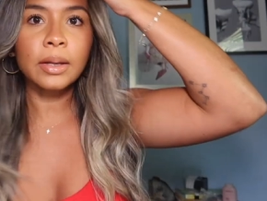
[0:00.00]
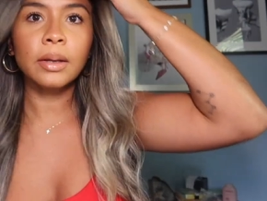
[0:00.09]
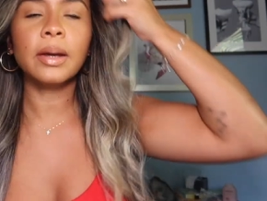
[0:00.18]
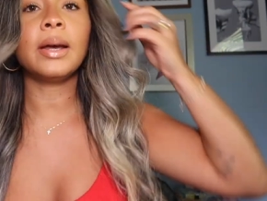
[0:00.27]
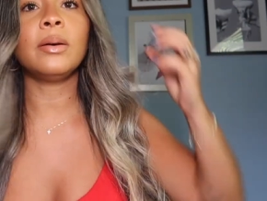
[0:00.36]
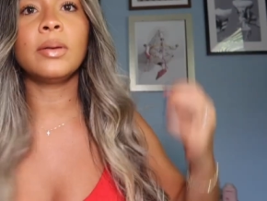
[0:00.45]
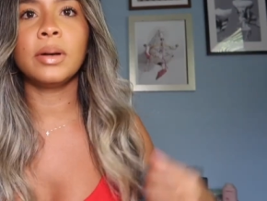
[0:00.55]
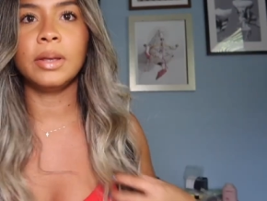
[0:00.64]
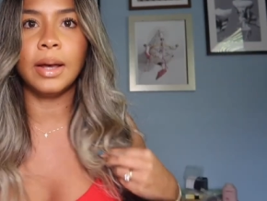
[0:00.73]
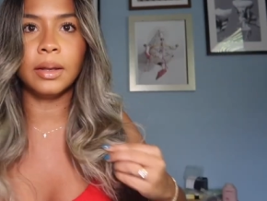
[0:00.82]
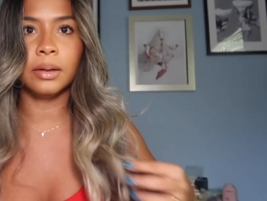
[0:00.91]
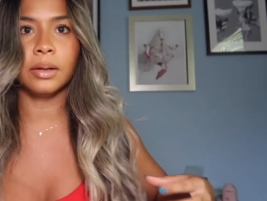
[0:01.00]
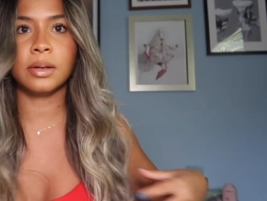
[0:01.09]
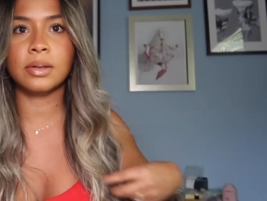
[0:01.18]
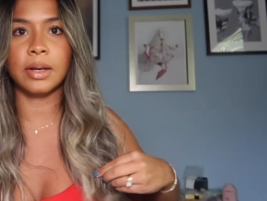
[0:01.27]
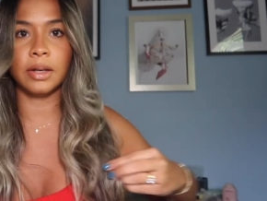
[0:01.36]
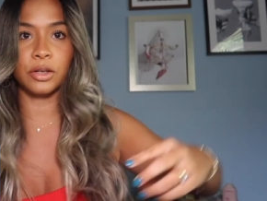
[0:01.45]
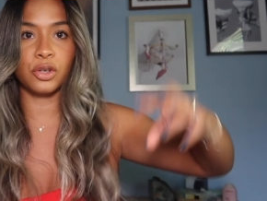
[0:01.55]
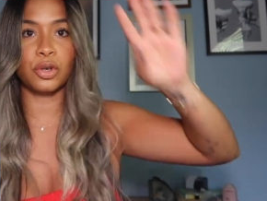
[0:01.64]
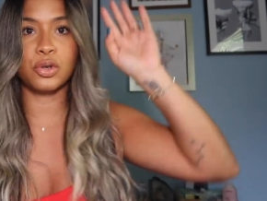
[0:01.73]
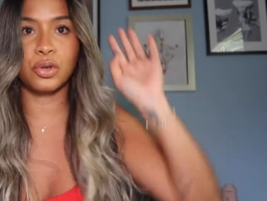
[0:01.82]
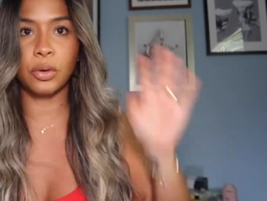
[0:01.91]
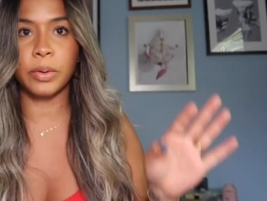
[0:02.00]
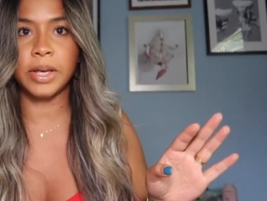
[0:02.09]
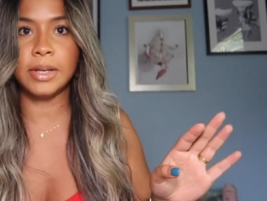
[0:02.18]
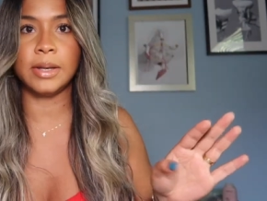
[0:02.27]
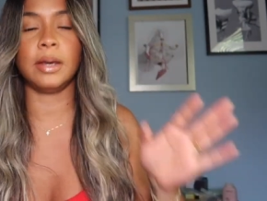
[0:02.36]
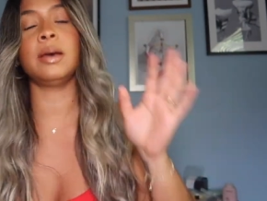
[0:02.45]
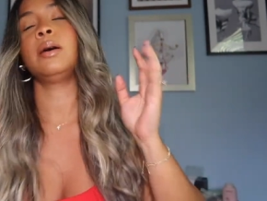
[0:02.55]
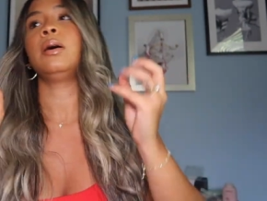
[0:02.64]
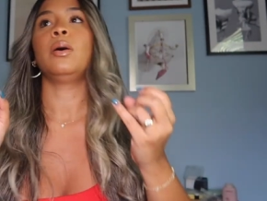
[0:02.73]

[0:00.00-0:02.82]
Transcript: like, look at how good that looks. And it's so easy,